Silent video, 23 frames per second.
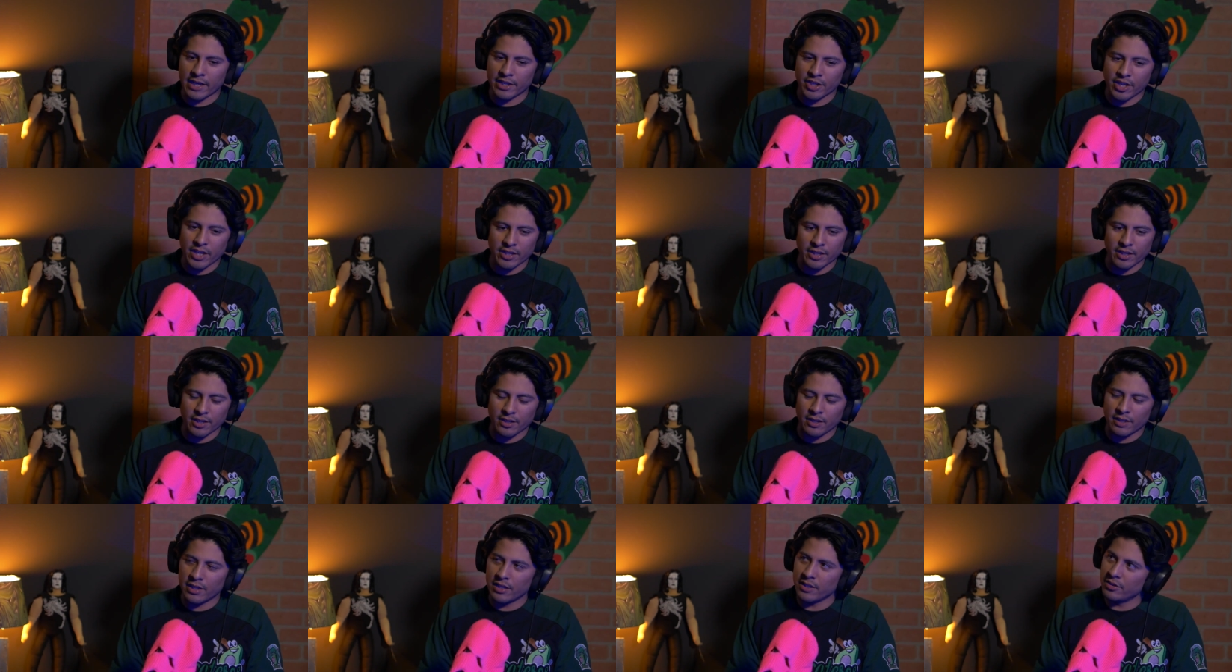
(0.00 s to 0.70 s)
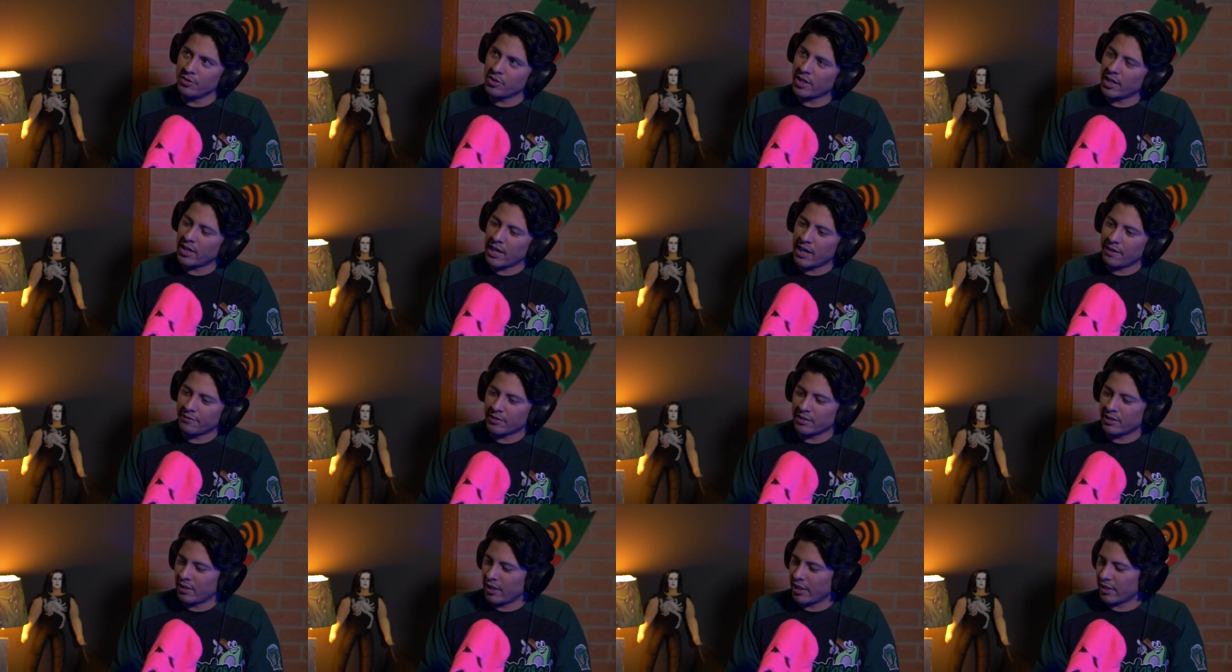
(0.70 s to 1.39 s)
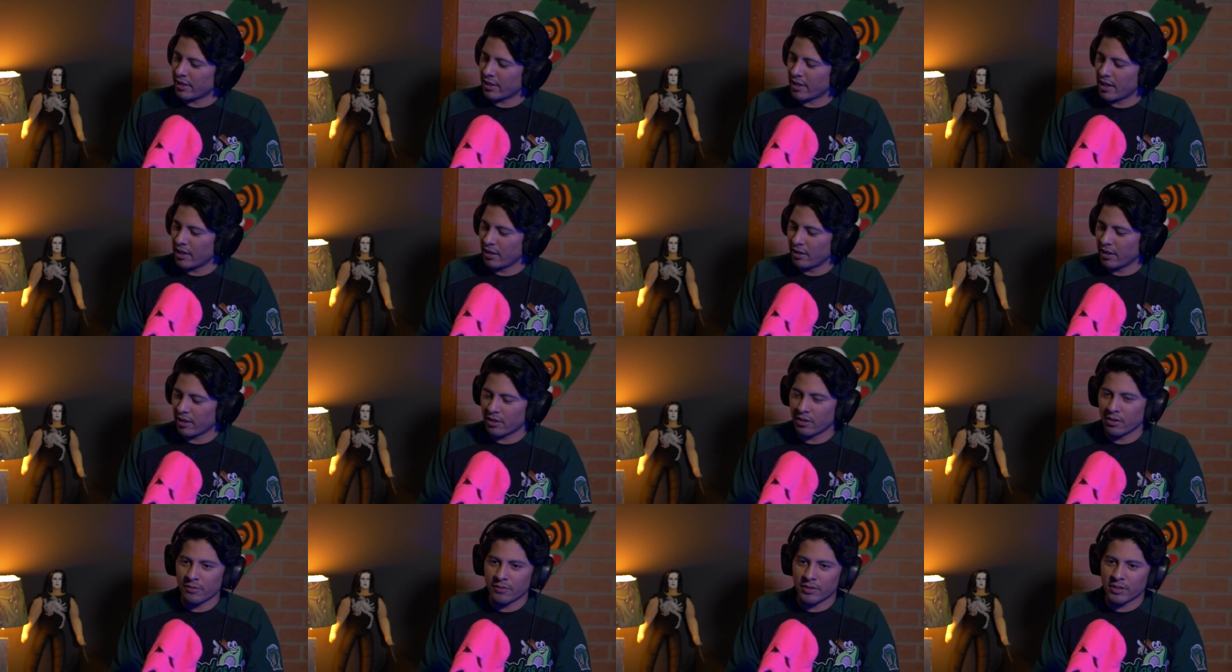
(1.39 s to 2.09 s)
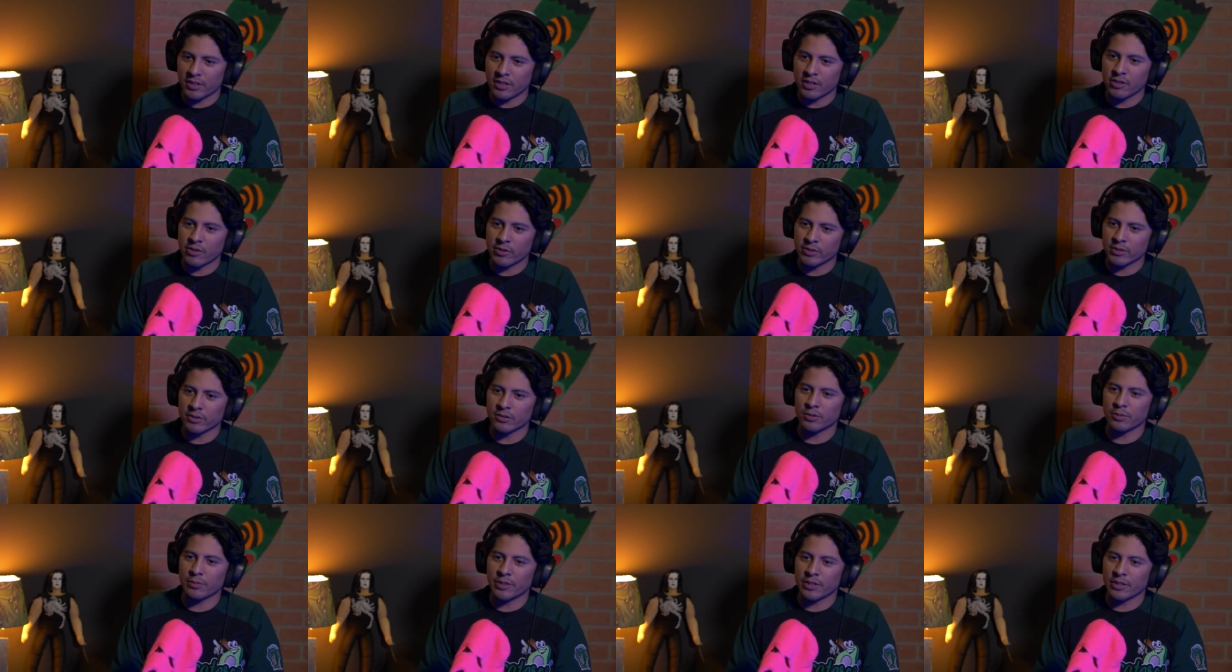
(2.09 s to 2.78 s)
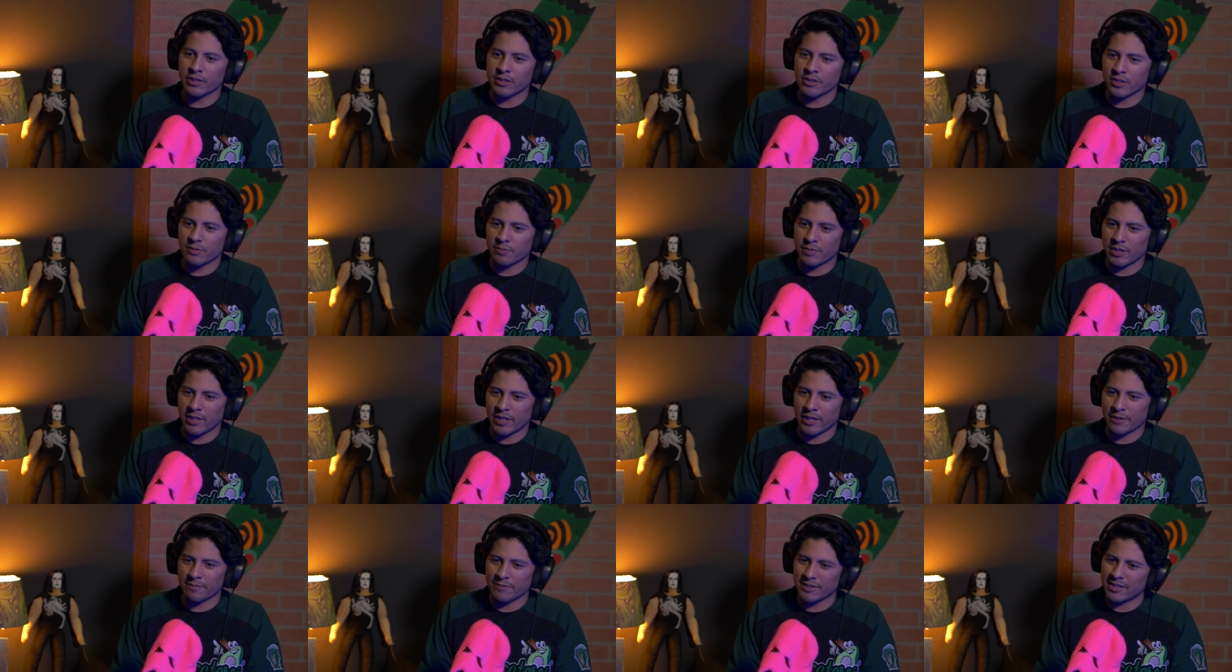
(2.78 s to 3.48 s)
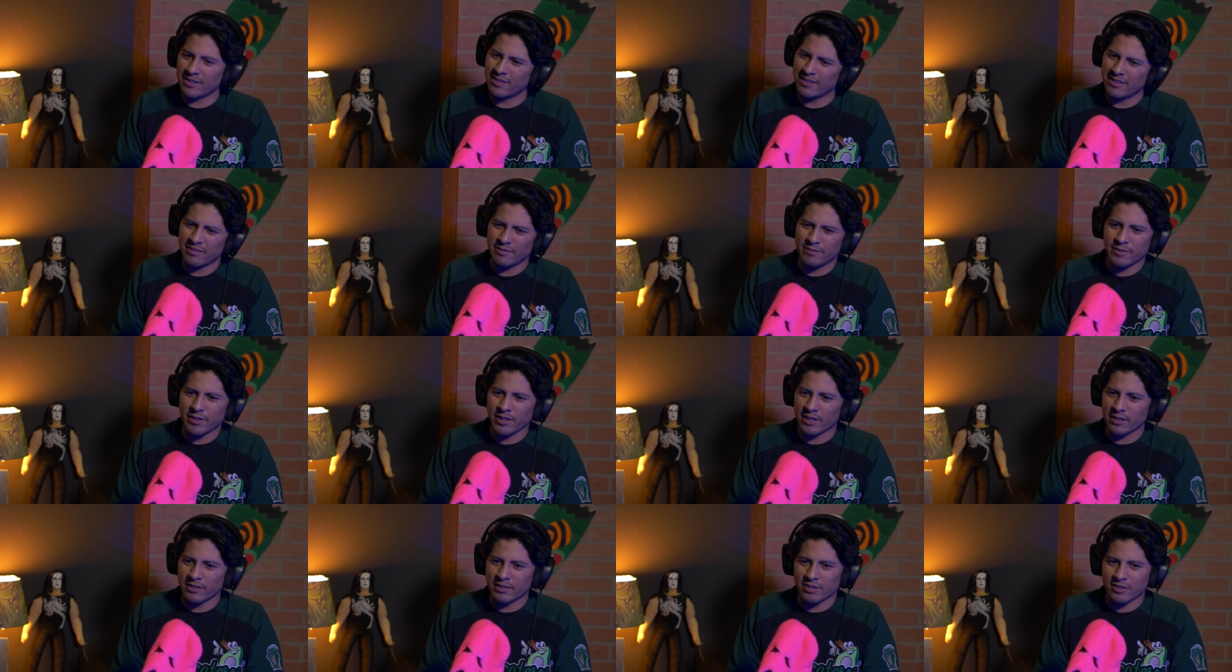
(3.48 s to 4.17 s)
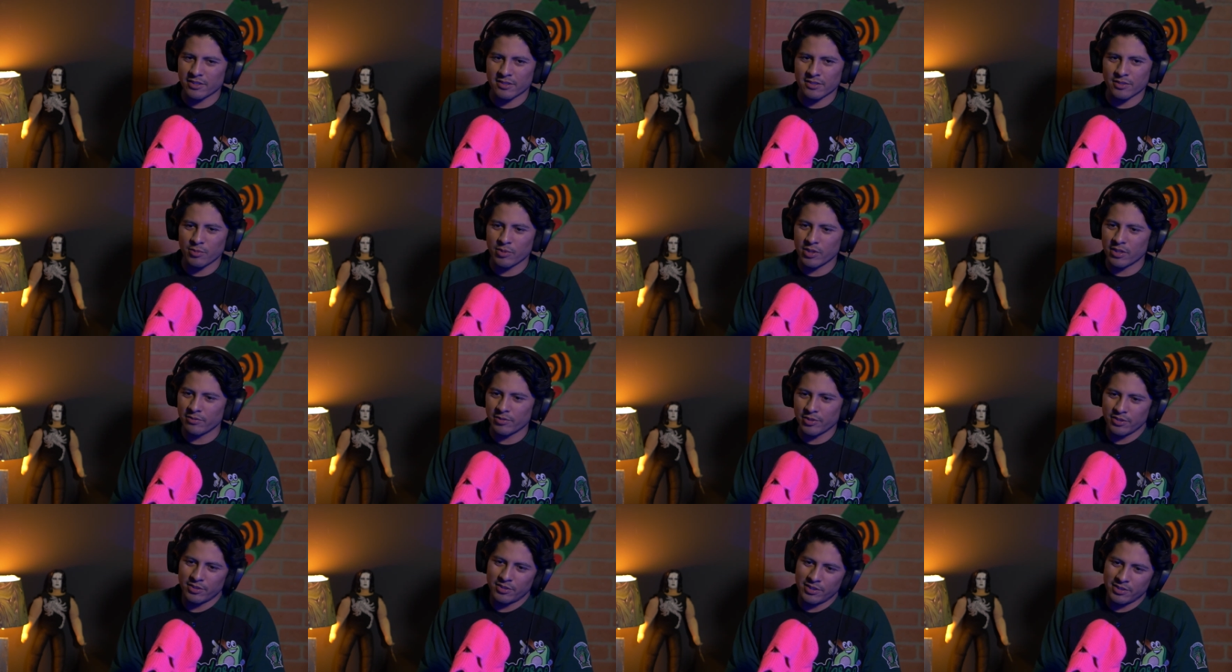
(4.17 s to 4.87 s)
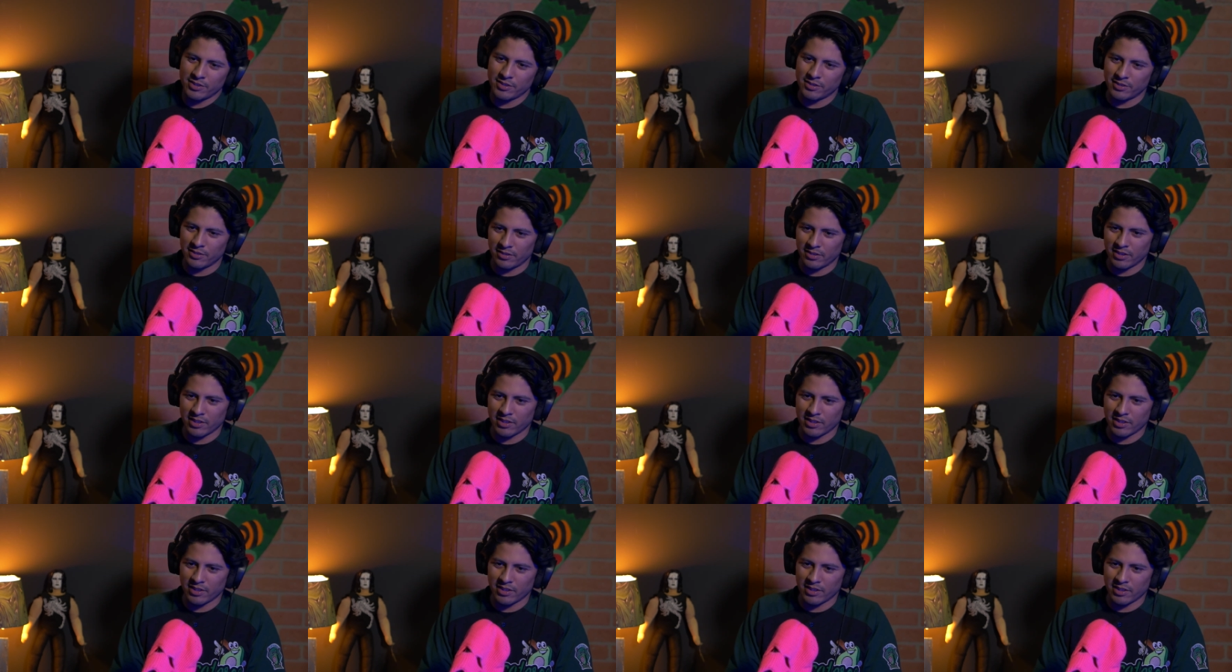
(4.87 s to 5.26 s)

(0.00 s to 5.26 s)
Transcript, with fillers: you kind of you kind of have to like kind of let go of the ego a little bit. Just be like, yeah. hey, fucking, just do whatever you need to do to